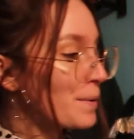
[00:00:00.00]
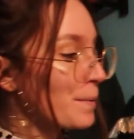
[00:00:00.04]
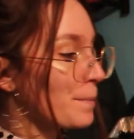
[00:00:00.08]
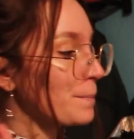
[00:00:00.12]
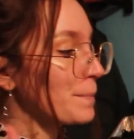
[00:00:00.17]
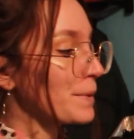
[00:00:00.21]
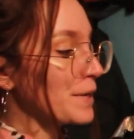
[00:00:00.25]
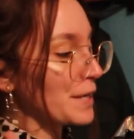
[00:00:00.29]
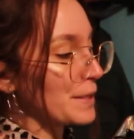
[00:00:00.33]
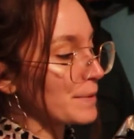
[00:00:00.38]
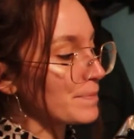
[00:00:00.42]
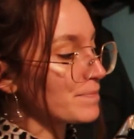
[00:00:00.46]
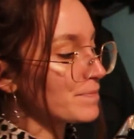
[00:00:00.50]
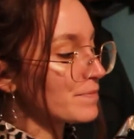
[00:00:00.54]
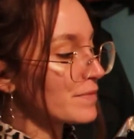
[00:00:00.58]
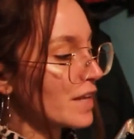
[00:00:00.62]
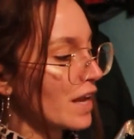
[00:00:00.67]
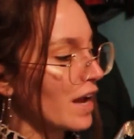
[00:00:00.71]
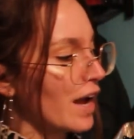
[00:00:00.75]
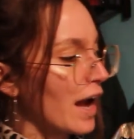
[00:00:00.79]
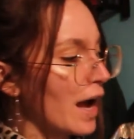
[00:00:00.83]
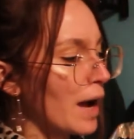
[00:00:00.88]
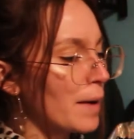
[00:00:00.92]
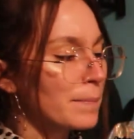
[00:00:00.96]
But
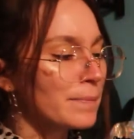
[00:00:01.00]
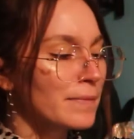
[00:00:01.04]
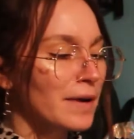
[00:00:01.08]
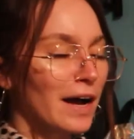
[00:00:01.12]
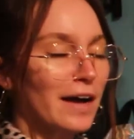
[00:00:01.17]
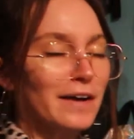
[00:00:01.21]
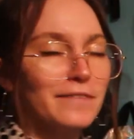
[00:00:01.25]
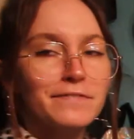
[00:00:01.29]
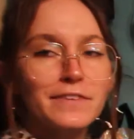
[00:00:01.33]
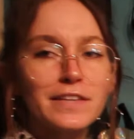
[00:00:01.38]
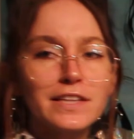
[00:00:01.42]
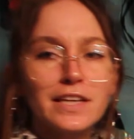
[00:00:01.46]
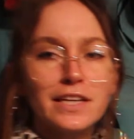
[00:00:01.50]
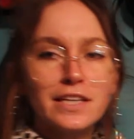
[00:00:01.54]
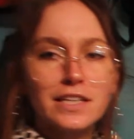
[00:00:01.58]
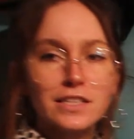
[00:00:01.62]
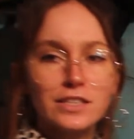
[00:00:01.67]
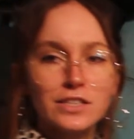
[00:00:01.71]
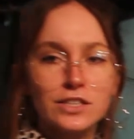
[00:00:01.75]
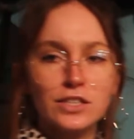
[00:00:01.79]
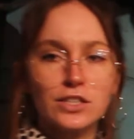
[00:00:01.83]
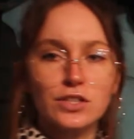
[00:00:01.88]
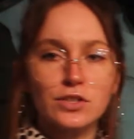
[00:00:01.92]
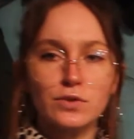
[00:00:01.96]
I feel like
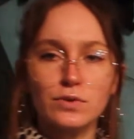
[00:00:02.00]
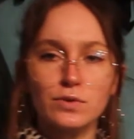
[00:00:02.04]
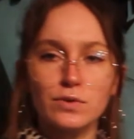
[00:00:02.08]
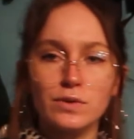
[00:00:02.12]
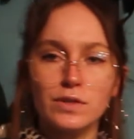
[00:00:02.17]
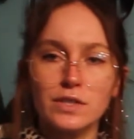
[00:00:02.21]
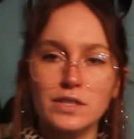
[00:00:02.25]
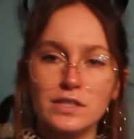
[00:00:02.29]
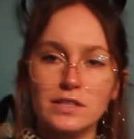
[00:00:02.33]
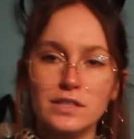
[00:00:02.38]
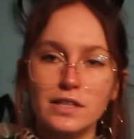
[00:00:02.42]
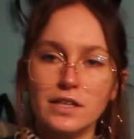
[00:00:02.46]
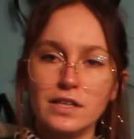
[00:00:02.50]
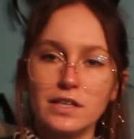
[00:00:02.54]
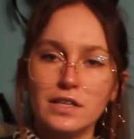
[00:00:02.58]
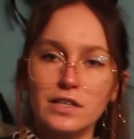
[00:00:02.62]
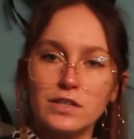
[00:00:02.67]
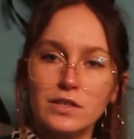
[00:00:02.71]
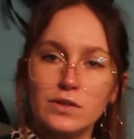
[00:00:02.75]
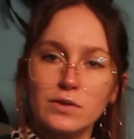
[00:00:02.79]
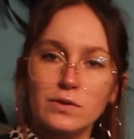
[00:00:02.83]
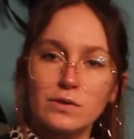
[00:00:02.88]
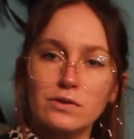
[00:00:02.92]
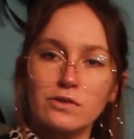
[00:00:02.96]
he's cute. It's like a
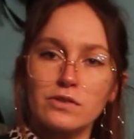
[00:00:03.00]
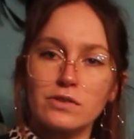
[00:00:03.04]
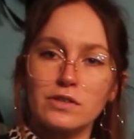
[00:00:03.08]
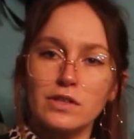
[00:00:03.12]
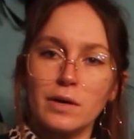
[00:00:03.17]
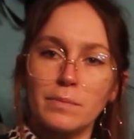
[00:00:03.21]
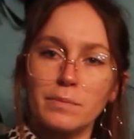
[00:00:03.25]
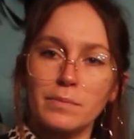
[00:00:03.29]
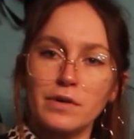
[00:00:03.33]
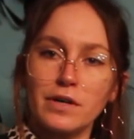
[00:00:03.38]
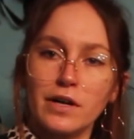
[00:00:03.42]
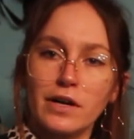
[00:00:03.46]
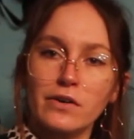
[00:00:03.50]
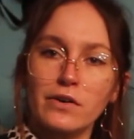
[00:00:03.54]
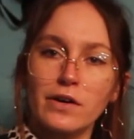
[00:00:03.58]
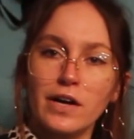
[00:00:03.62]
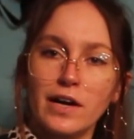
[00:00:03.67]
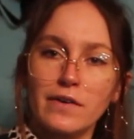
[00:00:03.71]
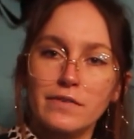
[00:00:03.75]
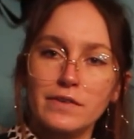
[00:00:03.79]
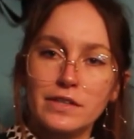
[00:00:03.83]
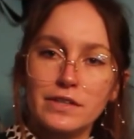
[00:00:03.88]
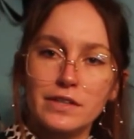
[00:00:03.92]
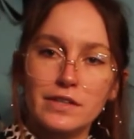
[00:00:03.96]
cute little number. I don't
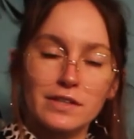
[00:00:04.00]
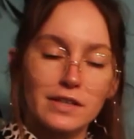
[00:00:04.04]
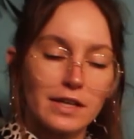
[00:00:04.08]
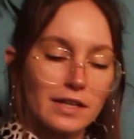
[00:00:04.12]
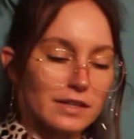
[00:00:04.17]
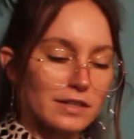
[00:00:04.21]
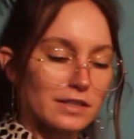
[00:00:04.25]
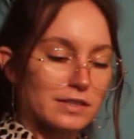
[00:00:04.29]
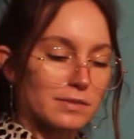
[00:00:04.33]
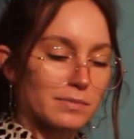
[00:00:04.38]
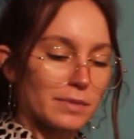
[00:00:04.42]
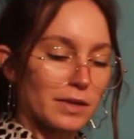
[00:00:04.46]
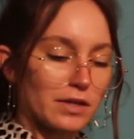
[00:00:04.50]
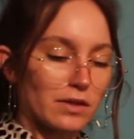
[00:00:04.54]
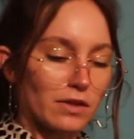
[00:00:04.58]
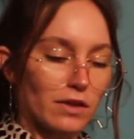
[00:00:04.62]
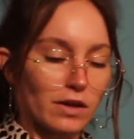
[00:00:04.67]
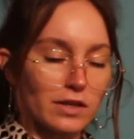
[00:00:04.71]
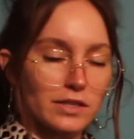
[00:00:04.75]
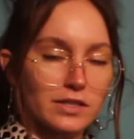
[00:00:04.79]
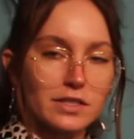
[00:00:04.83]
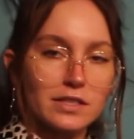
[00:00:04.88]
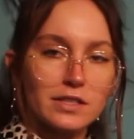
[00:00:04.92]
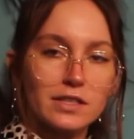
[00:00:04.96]
have anything like this in my
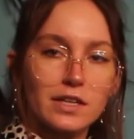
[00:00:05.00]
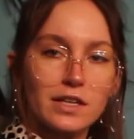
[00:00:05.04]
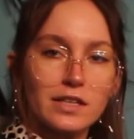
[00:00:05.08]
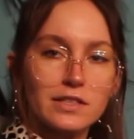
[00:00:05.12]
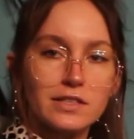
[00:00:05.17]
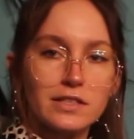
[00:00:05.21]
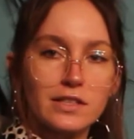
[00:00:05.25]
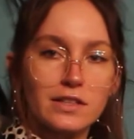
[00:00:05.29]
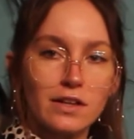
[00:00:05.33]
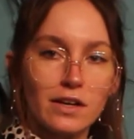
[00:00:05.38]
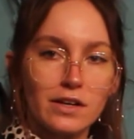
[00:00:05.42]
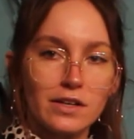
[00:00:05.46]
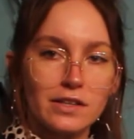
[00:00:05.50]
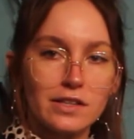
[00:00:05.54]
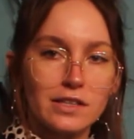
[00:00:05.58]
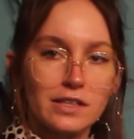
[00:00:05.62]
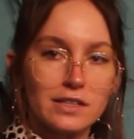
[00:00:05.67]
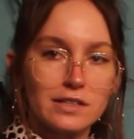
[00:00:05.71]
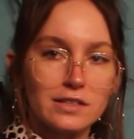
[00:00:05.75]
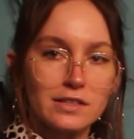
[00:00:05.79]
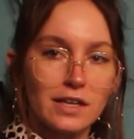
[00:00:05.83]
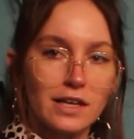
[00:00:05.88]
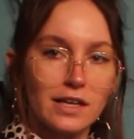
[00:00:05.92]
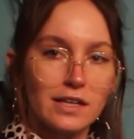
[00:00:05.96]
closet. I see a lot of
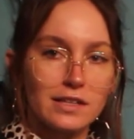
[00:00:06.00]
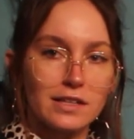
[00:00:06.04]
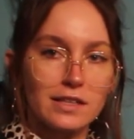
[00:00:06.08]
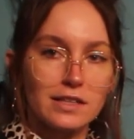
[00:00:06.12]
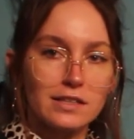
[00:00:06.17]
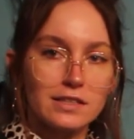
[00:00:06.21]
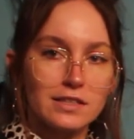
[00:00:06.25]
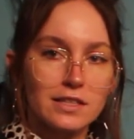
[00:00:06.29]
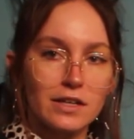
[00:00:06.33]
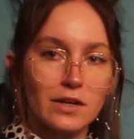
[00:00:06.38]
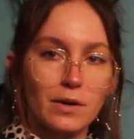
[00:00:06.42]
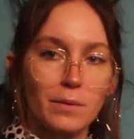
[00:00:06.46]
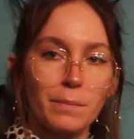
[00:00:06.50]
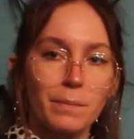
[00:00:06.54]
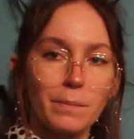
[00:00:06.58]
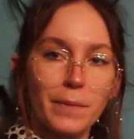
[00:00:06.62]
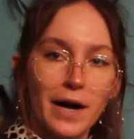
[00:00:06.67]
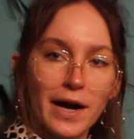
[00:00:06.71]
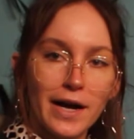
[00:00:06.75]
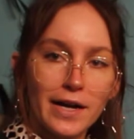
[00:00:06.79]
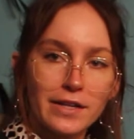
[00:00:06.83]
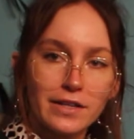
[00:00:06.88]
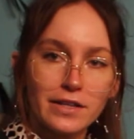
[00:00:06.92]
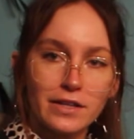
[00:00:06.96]
things like this, and I don't
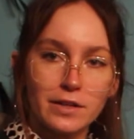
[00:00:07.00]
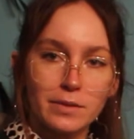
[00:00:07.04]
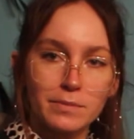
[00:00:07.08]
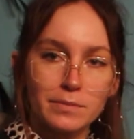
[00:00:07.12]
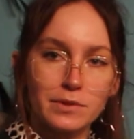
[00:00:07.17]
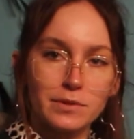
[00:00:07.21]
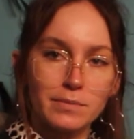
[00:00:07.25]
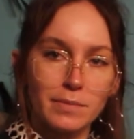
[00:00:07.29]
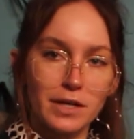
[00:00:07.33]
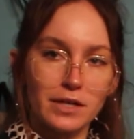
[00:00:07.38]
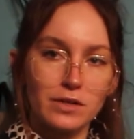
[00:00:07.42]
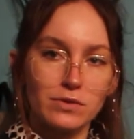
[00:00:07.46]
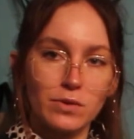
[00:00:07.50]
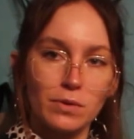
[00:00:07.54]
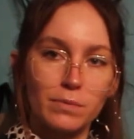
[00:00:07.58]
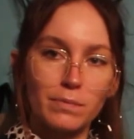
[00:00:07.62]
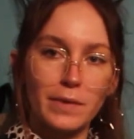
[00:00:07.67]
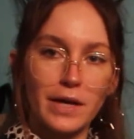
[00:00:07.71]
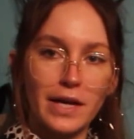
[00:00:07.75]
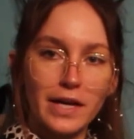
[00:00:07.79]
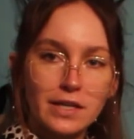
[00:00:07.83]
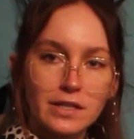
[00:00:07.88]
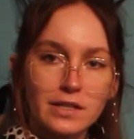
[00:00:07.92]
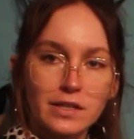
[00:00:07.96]
buy them, so might as well
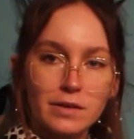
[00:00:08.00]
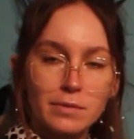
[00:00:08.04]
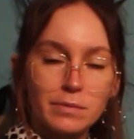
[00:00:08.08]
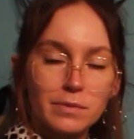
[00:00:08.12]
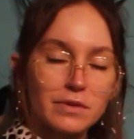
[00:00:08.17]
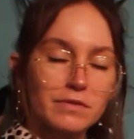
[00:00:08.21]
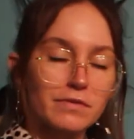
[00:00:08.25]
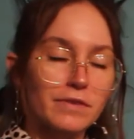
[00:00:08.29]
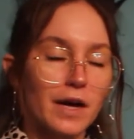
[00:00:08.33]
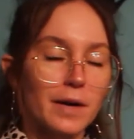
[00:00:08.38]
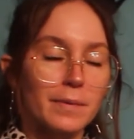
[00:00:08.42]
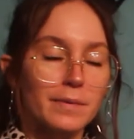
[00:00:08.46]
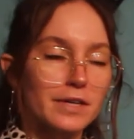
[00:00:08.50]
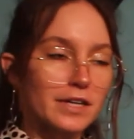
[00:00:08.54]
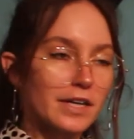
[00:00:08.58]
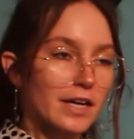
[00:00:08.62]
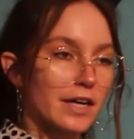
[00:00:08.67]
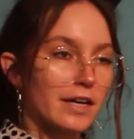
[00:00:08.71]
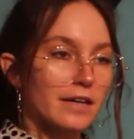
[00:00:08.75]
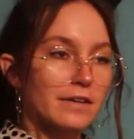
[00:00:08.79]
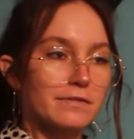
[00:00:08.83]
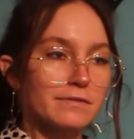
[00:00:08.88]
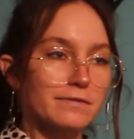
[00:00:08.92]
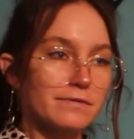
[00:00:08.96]
make them with fabric
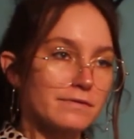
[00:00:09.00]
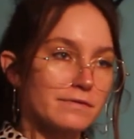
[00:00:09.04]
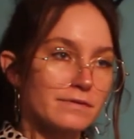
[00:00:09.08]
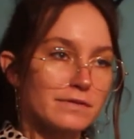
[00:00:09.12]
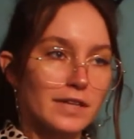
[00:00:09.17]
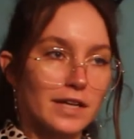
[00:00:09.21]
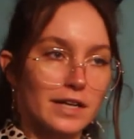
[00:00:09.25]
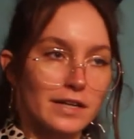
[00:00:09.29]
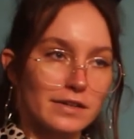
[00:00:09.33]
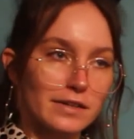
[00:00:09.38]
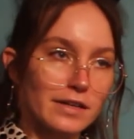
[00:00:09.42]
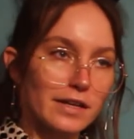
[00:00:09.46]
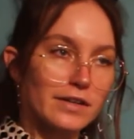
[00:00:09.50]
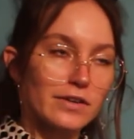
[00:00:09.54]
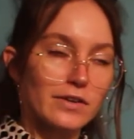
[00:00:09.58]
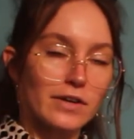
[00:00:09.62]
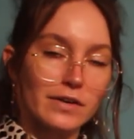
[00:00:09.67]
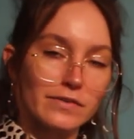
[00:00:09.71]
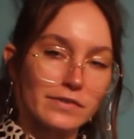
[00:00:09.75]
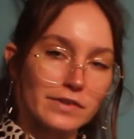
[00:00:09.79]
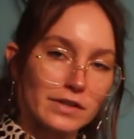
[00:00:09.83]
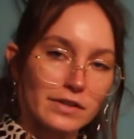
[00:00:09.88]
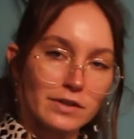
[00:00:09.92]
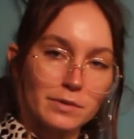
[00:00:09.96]
I have that I don't
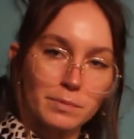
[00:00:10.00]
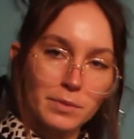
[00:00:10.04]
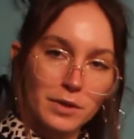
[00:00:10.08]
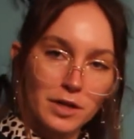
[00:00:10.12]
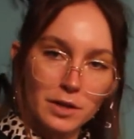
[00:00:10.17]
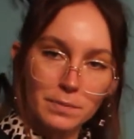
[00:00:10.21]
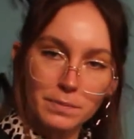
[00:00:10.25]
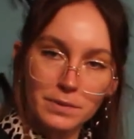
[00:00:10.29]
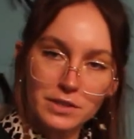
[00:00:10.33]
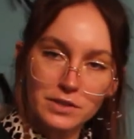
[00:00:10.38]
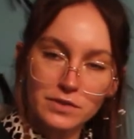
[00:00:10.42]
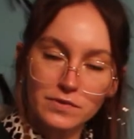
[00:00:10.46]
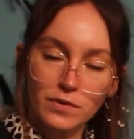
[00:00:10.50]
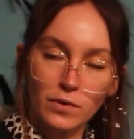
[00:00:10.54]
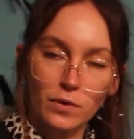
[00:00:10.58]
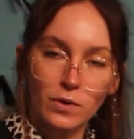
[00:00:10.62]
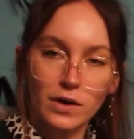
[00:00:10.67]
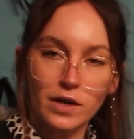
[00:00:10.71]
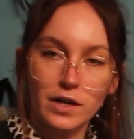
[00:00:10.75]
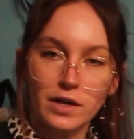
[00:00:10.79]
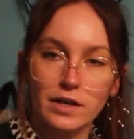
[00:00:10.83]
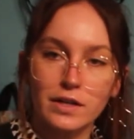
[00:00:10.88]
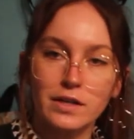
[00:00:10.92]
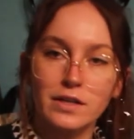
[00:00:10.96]
have any other purpose
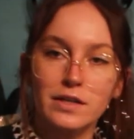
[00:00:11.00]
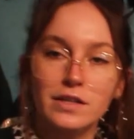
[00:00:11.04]
for.